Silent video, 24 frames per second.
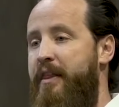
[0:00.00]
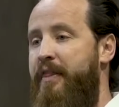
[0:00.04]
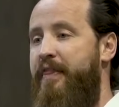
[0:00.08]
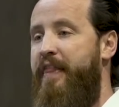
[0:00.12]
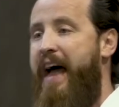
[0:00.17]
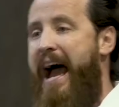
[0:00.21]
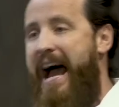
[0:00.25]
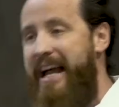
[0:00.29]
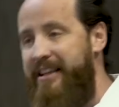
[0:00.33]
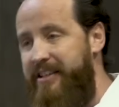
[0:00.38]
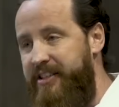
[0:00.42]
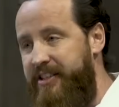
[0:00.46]

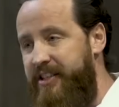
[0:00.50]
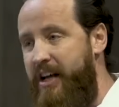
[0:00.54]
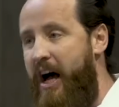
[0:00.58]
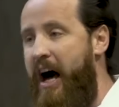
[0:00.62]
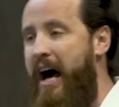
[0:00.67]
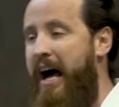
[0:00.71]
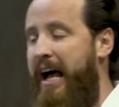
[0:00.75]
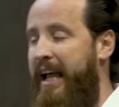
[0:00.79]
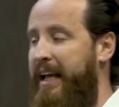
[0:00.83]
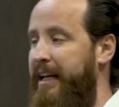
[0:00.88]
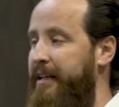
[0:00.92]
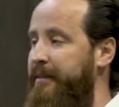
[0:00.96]
That
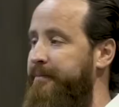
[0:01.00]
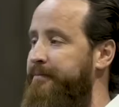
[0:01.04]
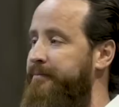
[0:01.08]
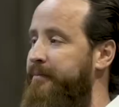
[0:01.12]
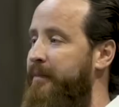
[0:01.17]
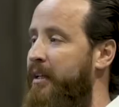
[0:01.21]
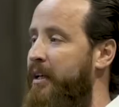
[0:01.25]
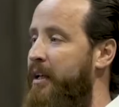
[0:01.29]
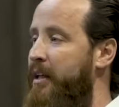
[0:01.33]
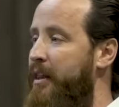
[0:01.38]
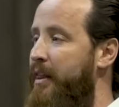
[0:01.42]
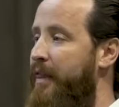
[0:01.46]
sign,
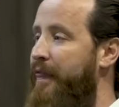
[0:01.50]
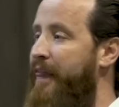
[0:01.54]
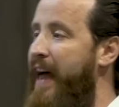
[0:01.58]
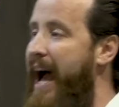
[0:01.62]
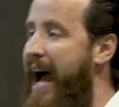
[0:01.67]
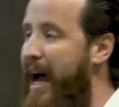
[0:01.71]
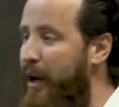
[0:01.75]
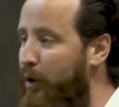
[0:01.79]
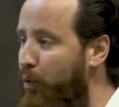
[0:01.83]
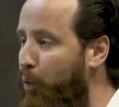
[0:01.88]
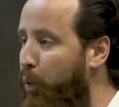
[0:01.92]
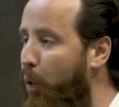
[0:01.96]

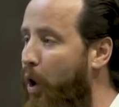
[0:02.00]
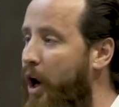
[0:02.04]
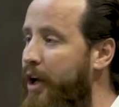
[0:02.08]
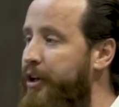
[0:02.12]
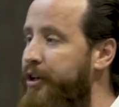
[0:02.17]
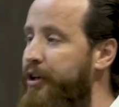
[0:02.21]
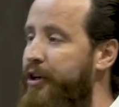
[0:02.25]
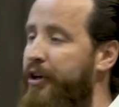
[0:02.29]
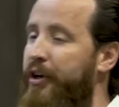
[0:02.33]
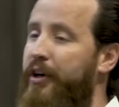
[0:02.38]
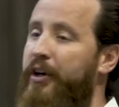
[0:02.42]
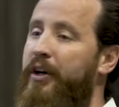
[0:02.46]
that
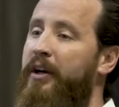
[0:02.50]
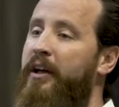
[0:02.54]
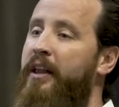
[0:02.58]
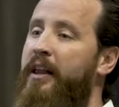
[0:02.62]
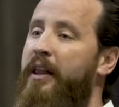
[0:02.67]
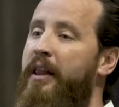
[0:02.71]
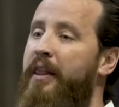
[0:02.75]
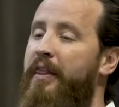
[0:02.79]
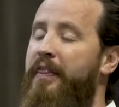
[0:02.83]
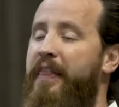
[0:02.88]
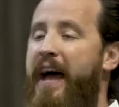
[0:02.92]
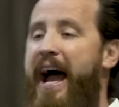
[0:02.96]
wonder,
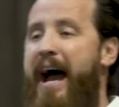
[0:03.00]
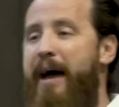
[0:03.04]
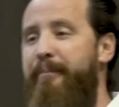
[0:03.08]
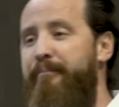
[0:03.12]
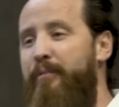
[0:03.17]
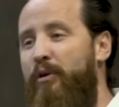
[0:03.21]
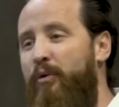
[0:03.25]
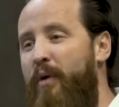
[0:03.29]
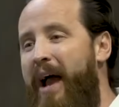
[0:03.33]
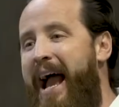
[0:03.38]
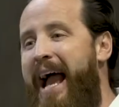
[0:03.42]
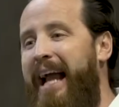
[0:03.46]
that
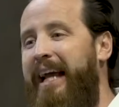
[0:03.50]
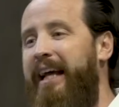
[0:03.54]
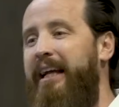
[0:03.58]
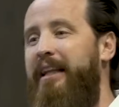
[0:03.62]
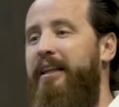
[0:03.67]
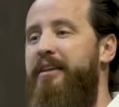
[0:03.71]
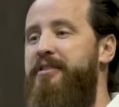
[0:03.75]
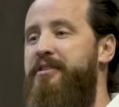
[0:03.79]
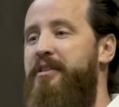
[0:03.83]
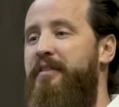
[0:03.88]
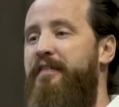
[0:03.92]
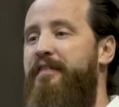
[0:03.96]

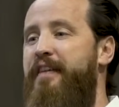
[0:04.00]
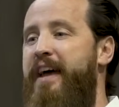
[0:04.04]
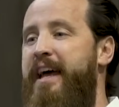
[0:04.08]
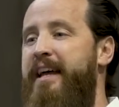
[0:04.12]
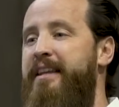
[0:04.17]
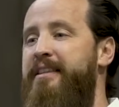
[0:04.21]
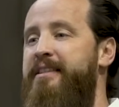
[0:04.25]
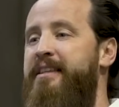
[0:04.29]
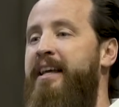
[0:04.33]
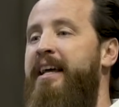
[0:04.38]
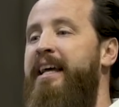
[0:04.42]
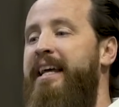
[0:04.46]
miraculous
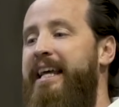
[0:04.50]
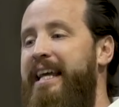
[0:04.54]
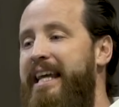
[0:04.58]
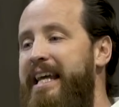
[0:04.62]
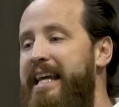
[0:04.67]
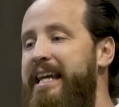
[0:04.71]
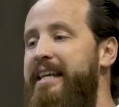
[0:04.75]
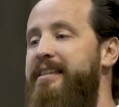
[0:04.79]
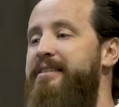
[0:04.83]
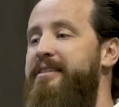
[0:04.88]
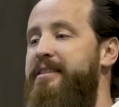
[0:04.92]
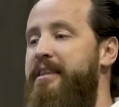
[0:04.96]
event
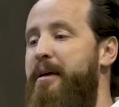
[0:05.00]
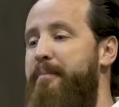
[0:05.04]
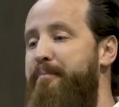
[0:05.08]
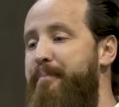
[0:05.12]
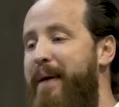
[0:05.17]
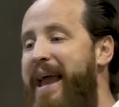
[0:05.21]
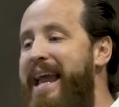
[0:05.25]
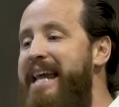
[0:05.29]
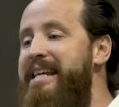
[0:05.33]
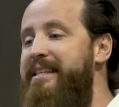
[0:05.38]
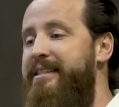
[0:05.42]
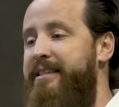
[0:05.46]
is the
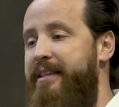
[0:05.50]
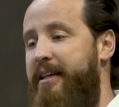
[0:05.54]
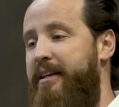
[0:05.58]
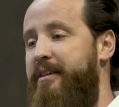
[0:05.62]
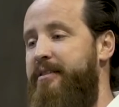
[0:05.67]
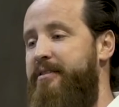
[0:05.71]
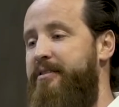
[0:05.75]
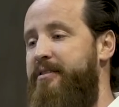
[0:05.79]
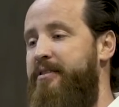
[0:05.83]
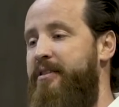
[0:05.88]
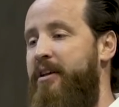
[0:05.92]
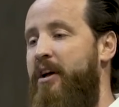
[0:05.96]

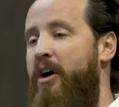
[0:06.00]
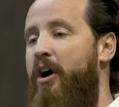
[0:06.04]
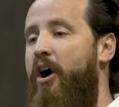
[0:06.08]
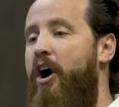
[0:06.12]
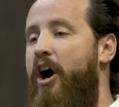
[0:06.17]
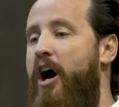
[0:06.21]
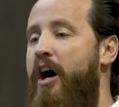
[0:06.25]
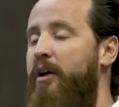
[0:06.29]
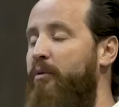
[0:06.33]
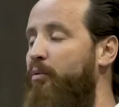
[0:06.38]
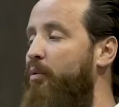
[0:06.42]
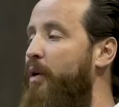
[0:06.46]
basis
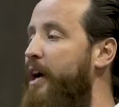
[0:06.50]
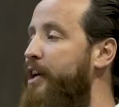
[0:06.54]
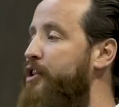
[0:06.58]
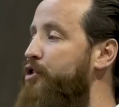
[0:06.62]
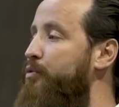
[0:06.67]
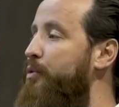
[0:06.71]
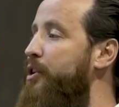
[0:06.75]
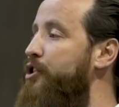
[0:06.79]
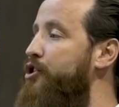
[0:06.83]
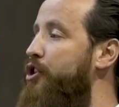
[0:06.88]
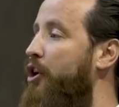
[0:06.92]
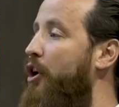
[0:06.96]
on
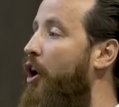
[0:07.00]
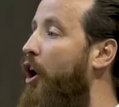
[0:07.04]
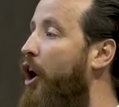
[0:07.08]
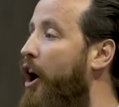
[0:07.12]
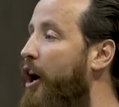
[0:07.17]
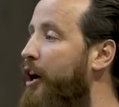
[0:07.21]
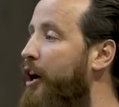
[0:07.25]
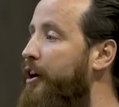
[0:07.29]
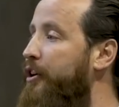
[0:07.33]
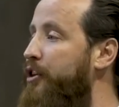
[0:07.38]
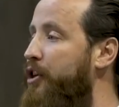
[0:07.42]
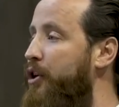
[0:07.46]
which we should
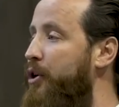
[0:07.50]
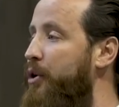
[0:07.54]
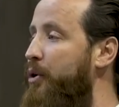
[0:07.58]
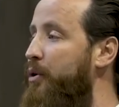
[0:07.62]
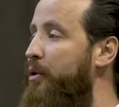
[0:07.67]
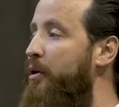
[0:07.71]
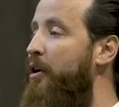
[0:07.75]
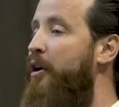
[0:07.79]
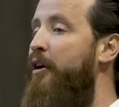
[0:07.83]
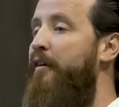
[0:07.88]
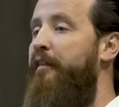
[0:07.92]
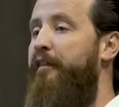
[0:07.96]

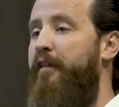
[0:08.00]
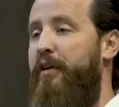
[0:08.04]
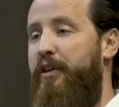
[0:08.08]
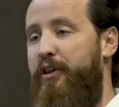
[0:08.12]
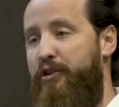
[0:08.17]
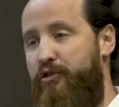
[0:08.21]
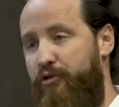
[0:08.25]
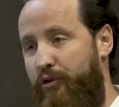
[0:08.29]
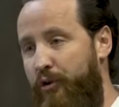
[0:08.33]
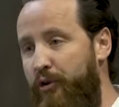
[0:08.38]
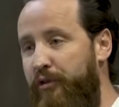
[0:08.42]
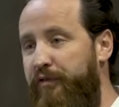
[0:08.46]
argue for the
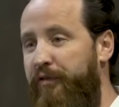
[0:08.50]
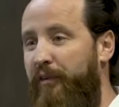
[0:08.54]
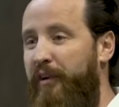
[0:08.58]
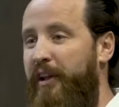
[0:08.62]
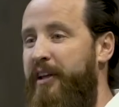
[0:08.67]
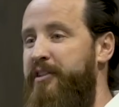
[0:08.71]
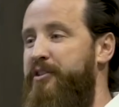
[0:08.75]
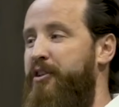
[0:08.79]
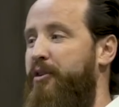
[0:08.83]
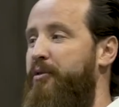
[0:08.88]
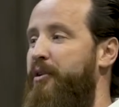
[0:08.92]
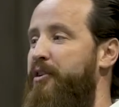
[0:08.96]

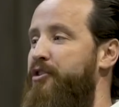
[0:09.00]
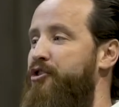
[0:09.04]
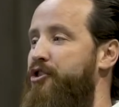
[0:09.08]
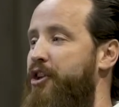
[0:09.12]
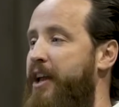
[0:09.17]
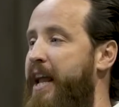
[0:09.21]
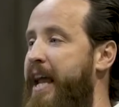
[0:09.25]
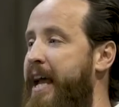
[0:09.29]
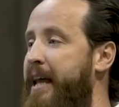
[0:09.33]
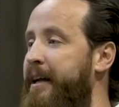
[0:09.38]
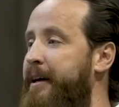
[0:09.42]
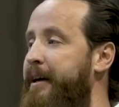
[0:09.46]
truthfulness of
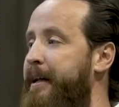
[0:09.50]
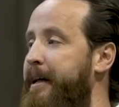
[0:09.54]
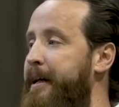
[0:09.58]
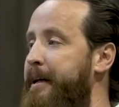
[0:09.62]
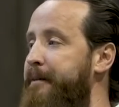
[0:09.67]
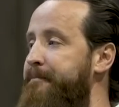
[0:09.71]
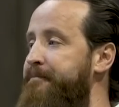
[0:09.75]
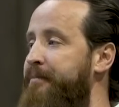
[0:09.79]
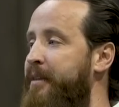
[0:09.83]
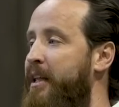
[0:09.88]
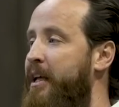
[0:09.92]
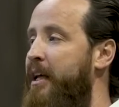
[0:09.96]
Christianity.
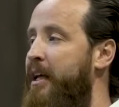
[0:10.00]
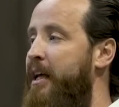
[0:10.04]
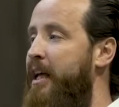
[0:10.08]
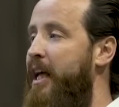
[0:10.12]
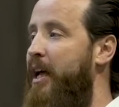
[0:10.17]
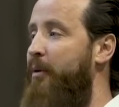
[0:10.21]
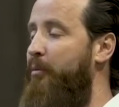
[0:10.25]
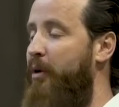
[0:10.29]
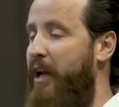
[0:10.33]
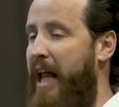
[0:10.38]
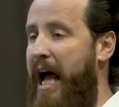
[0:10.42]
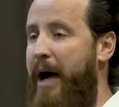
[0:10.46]

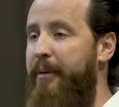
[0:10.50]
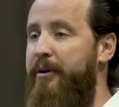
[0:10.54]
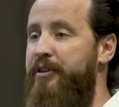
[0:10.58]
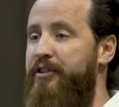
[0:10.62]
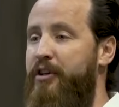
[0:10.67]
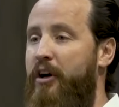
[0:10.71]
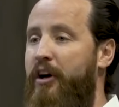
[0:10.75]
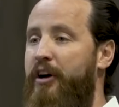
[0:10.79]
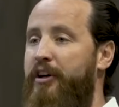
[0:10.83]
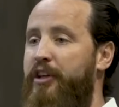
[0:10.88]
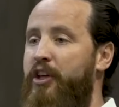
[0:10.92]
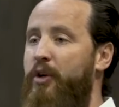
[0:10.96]
And what I was
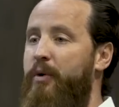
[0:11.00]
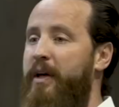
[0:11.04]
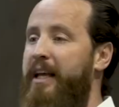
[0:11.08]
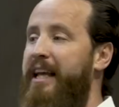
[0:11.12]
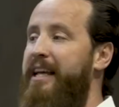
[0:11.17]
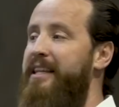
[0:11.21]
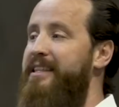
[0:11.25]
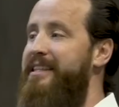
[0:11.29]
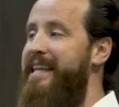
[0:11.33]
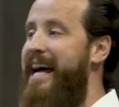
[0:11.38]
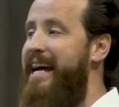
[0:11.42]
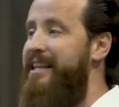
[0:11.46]
arguing
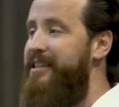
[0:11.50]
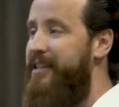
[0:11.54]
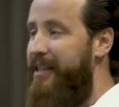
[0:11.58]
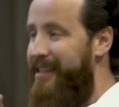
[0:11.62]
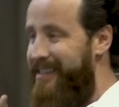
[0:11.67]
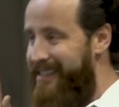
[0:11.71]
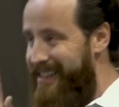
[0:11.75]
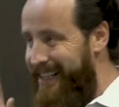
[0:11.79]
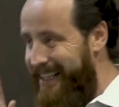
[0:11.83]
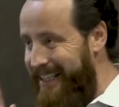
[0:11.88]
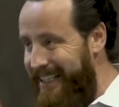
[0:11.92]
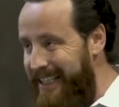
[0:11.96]
is that's a
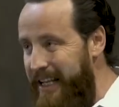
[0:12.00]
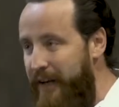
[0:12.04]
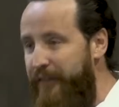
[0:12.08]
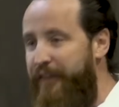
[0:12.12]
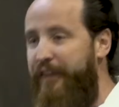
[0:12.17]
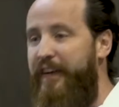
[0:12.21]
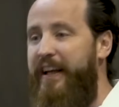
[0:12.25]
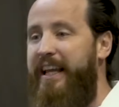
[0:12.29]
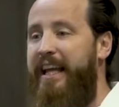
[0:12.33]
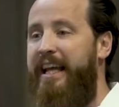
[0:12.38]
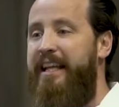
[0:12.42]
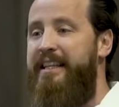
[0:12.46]

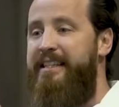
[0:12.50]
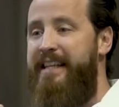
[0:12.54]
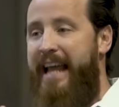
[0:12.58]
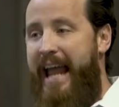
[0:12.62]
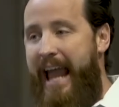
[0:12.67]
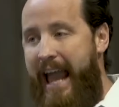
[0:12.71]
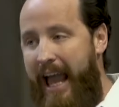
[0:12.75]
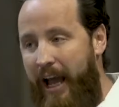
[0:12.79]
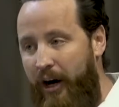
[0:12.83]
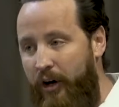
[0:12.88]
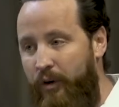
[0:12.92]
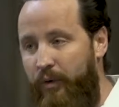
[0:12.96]
significant
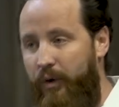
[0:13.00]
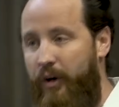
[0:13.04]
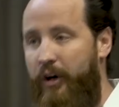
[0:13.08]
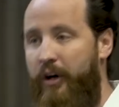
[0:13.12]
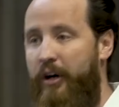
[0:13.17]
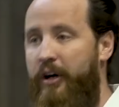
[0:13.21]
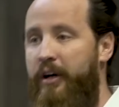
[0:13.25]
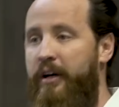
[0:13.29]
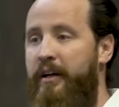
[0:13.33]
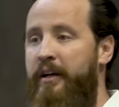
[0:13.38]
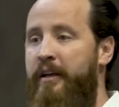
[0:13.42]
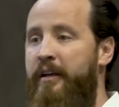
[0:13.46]

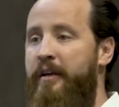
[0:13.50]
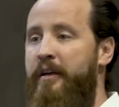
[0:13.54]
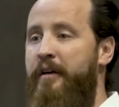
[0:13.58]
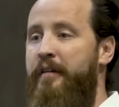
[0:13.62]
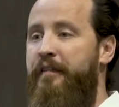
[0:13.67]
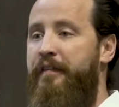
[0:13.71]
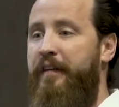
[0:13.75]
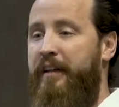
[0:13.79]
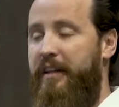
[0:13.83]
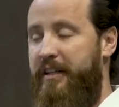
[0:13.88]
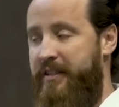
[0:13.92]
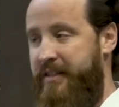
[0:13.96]
error,
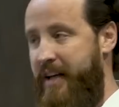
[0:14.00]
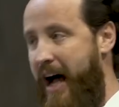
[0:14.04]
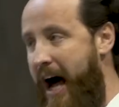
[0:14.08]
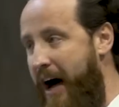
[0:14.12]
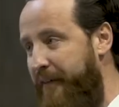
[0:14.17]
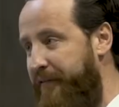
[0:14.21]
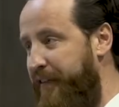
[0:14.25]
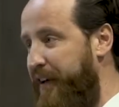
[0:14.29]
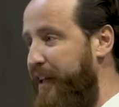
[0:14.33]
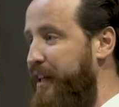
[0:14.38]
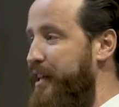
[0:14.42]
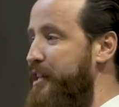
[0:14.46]

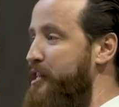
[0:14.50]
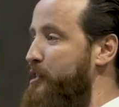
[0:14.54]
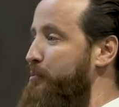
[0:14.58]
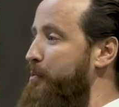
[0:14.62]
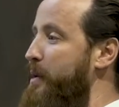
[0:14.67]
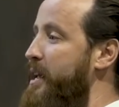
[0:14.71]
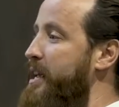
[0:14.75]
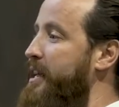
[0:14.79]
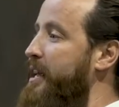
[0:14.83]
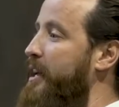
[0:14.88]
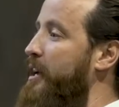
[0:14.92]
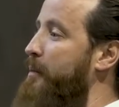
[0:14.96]
philosophically
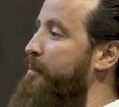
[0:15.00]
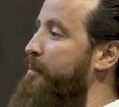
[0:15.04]
speaking,